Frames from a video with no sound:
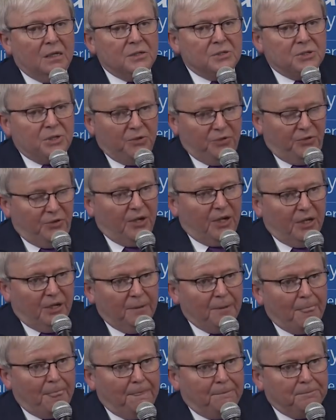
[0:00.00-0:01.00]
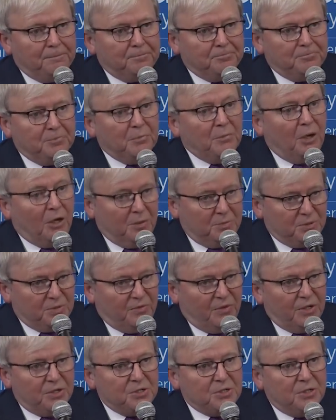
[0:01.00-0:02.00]
So far, my
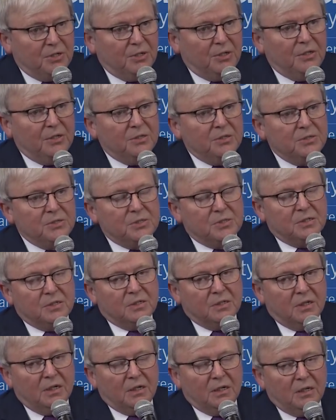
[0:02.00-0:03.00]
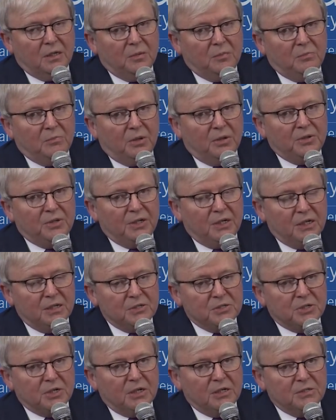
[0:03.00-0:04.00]
observation is both the United
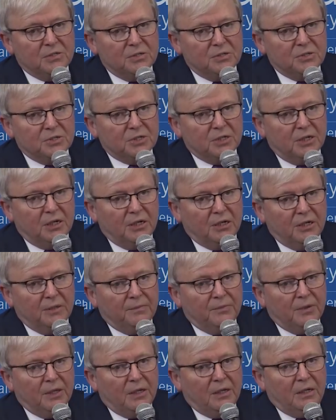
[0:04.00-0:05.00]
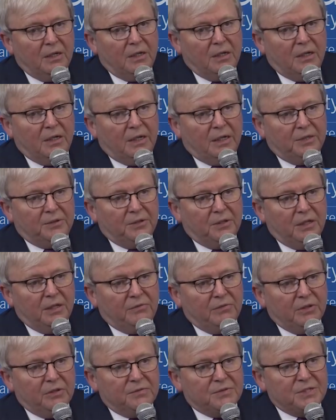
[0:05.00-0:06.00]
States and China at the
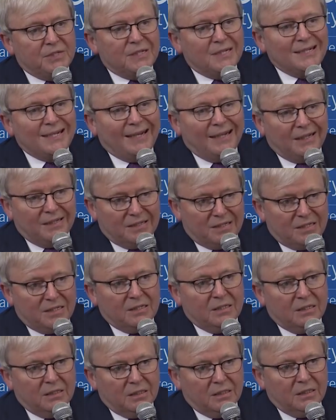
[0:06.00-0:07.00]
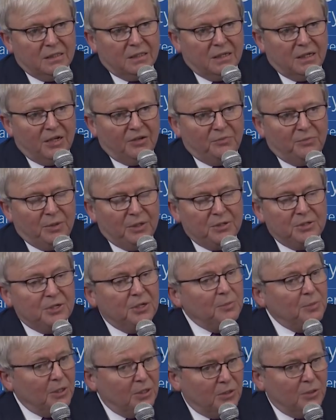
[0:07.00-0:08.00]
level of states have been
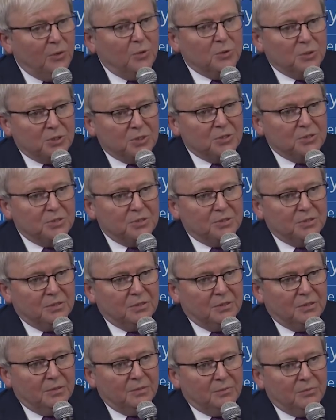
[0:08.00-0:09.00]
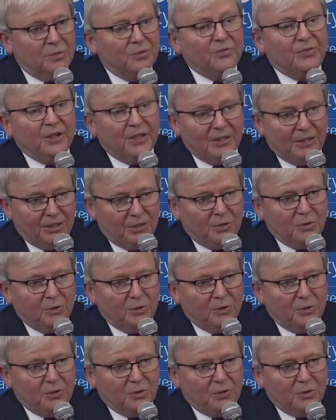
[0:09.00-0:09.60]
deeply cautious, profoundly